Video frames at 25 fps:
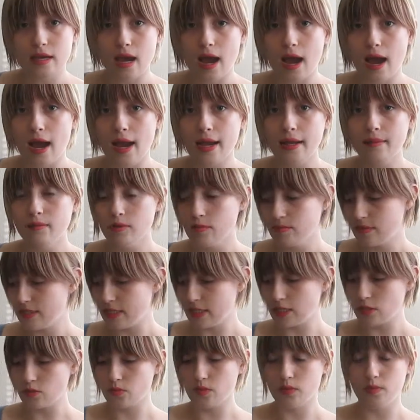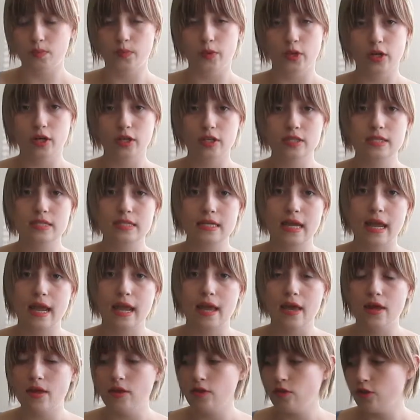I am obsessed with books,
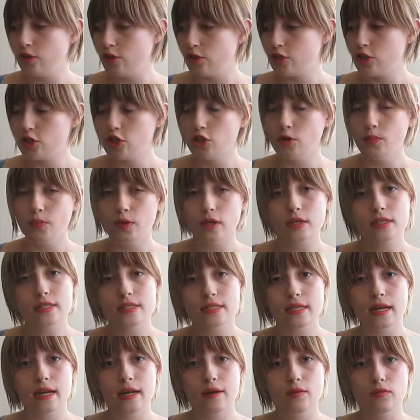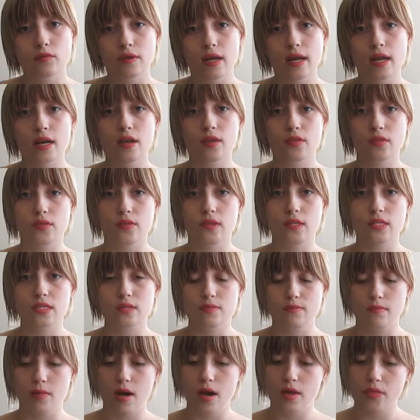and the 2 books that I read this
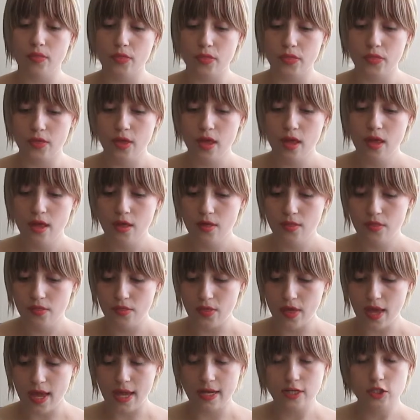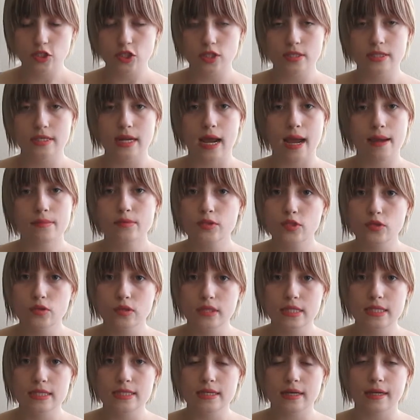month that just
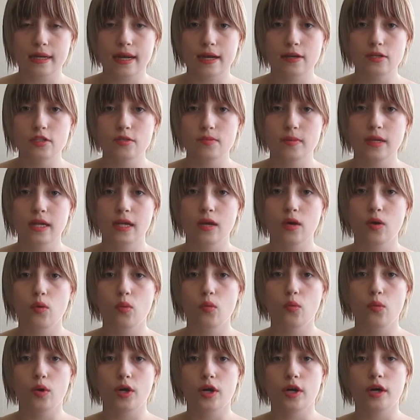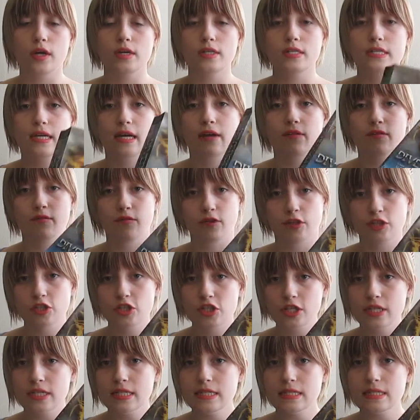absolutely stuck out to me were
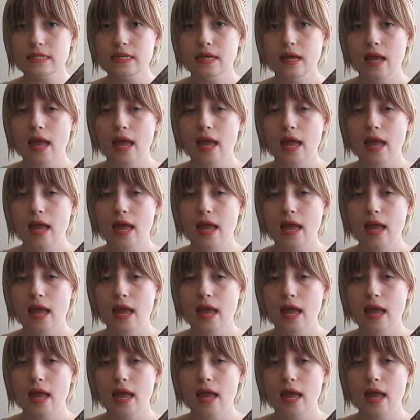Divergent